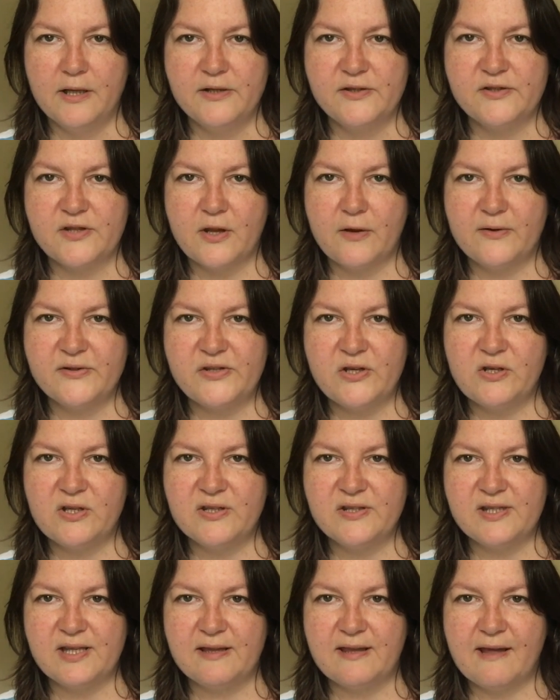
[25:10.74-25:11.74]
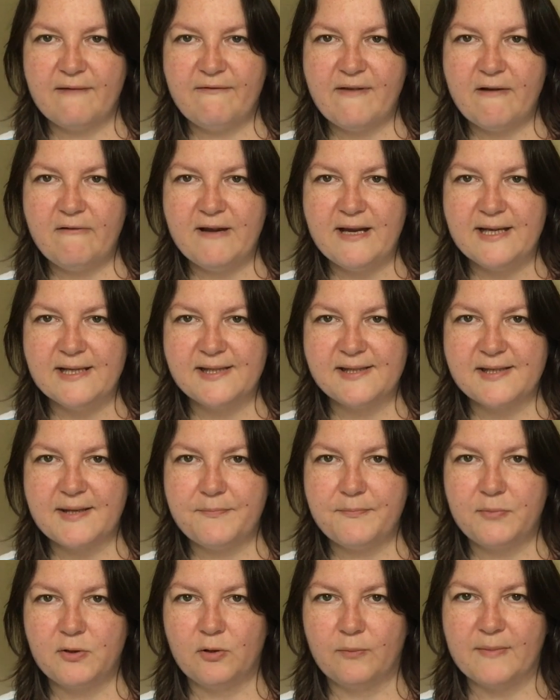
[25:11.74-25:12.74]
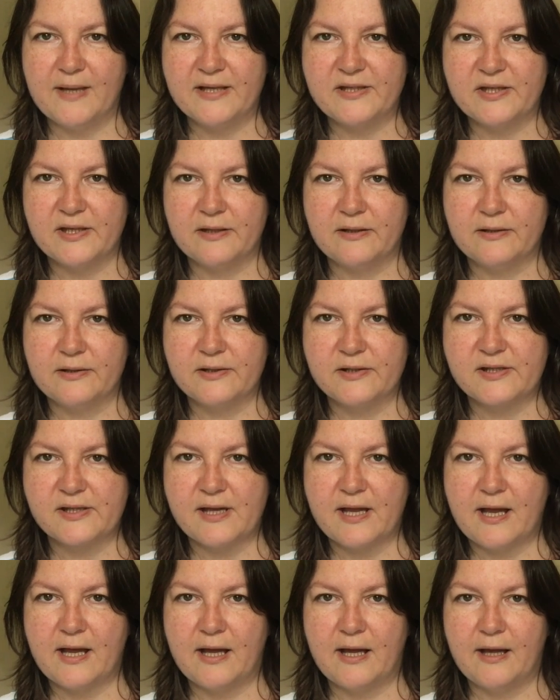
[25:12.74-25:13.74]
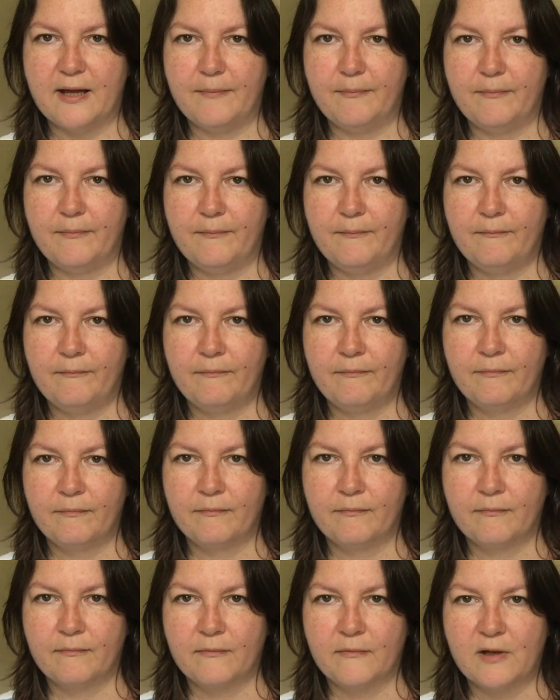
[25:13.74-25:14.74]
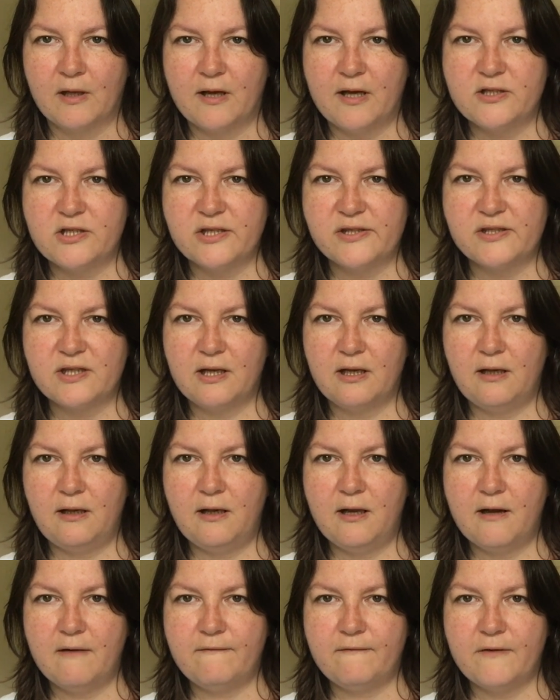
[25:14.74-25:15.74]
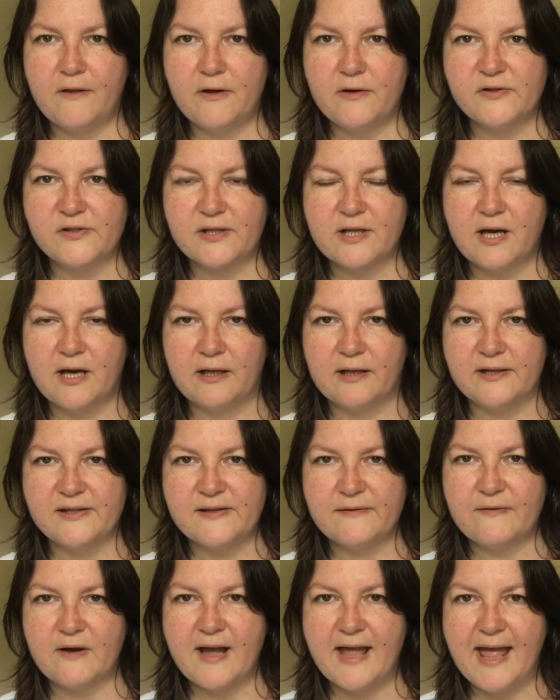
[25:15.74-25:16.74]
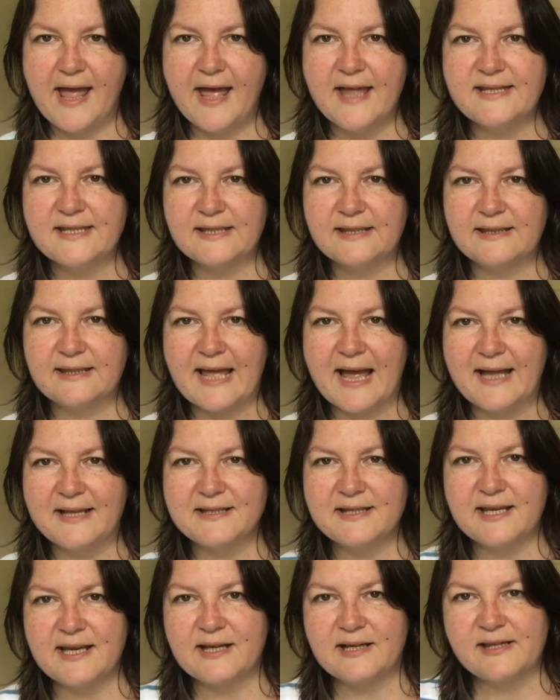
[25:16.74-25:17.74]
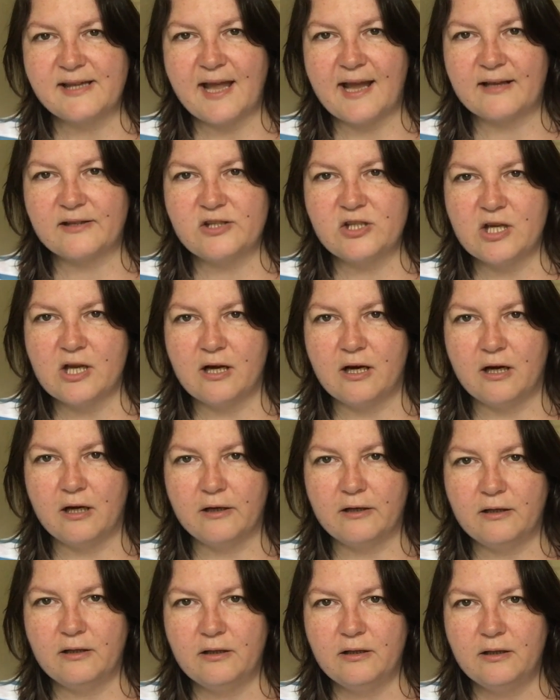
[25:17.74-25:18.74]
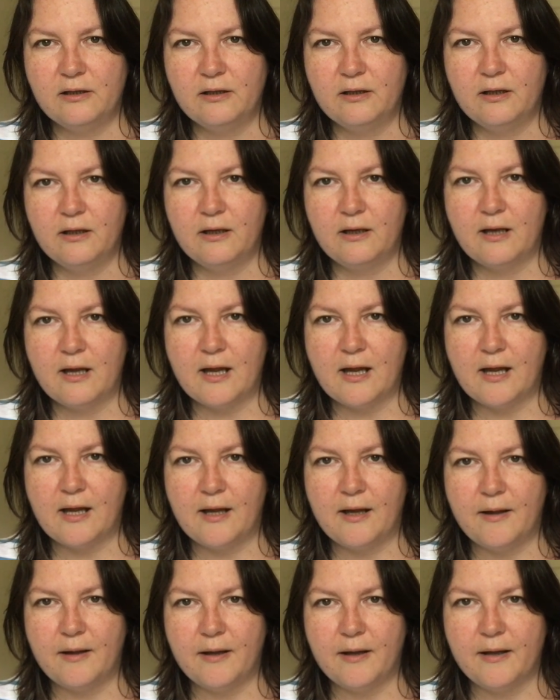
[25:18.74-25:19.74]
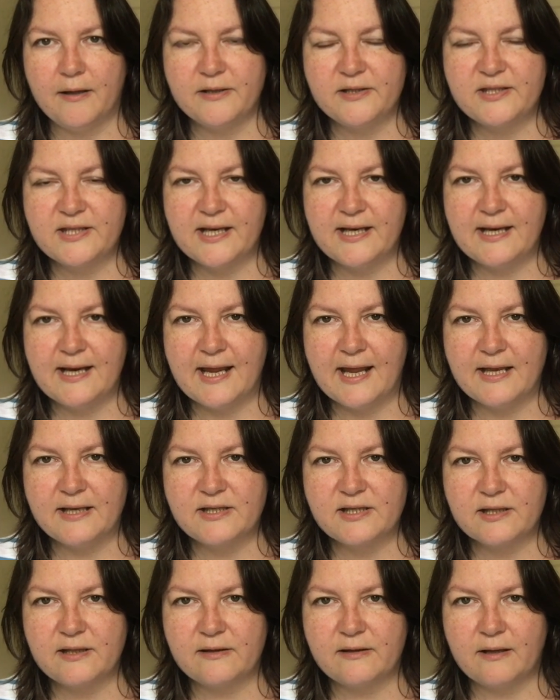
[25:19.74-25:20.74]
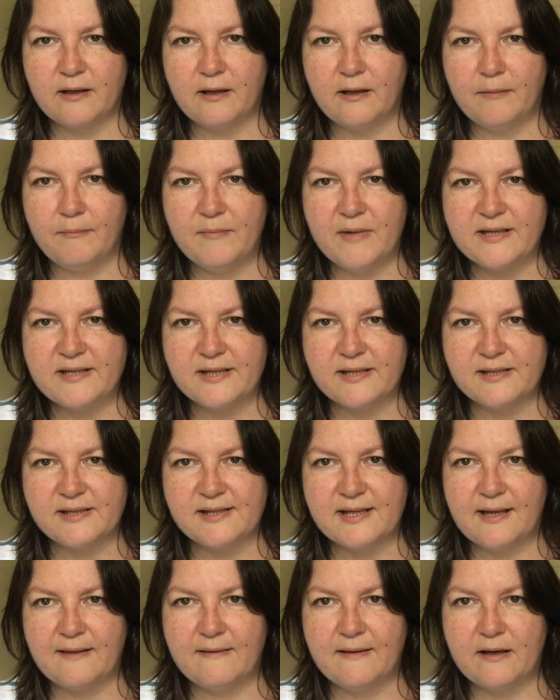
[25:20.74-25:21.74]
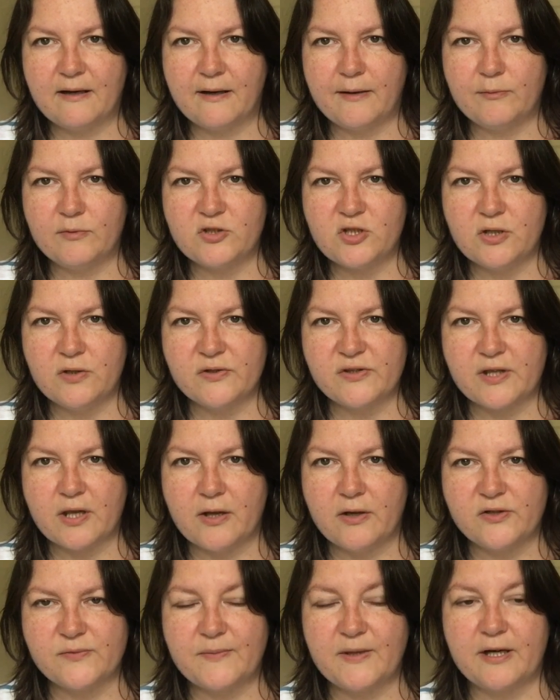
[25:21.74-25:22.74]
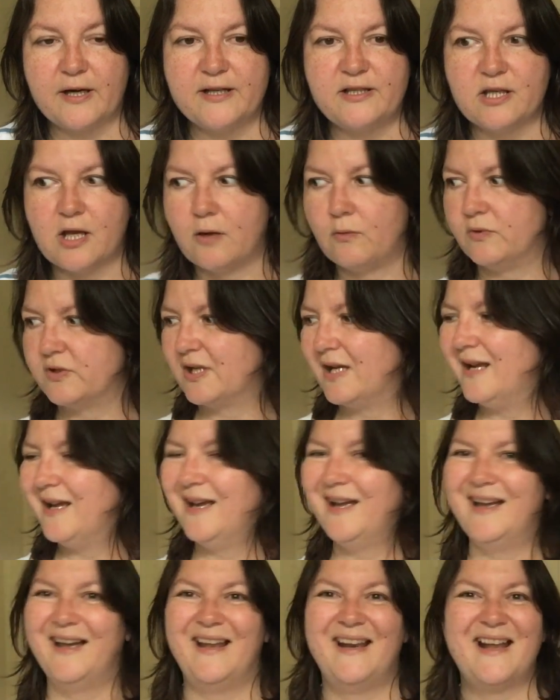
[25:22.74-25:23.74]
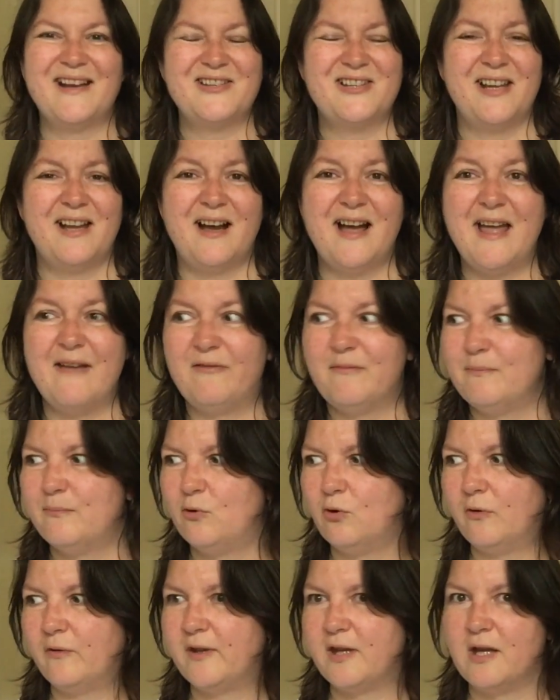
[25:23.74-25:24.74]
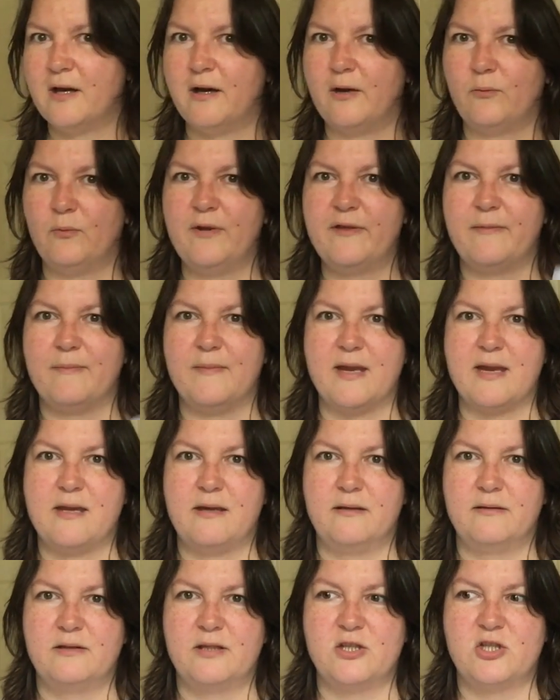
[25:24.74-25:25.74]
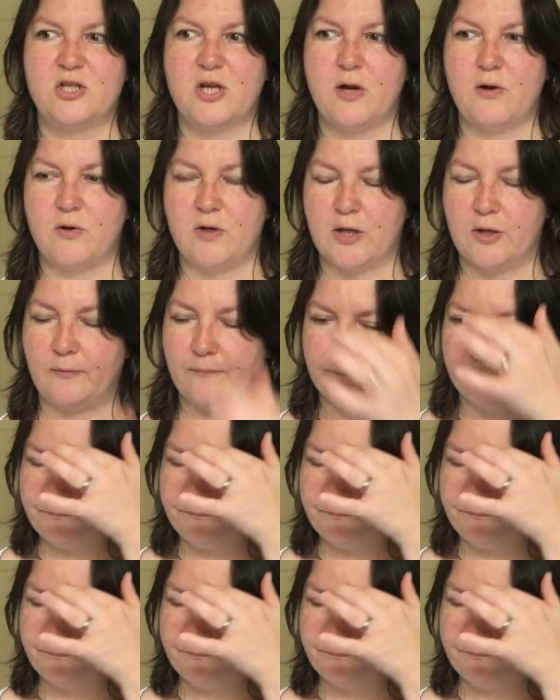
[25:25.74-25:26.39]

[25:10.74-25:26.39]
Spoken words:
So as you can see, they're very simple mittens. I just love those colours. If I had that exact yarn to knit the mittens in, then I would use those, but I don't. And actually, I haven't brought the yarn with me to show you.